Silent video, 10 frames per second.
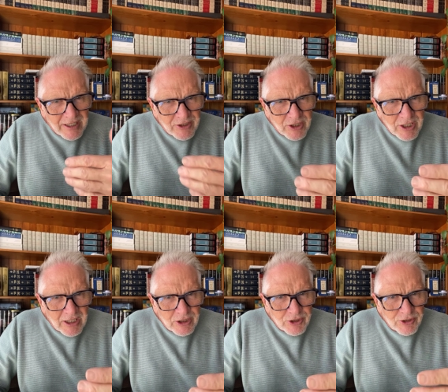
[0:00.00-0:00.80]
these
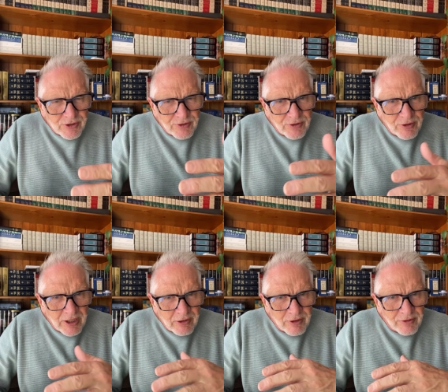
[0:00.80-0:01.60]
are
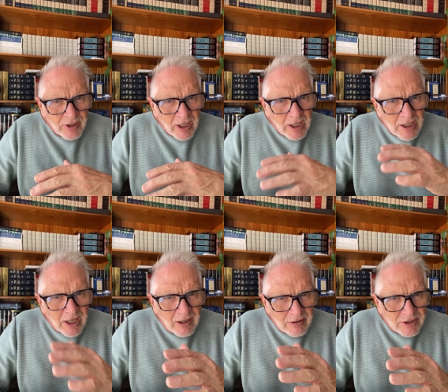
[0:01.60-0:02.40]
indications
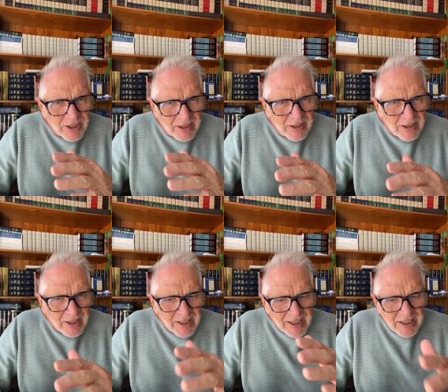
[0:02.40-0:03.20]
that there is
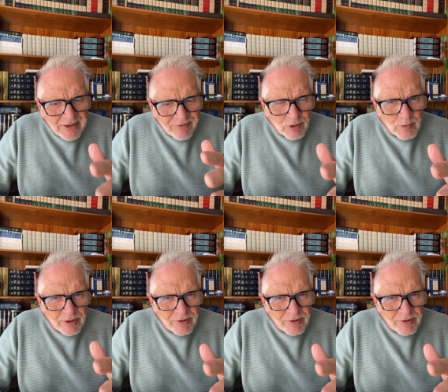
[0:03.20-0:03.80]
cultic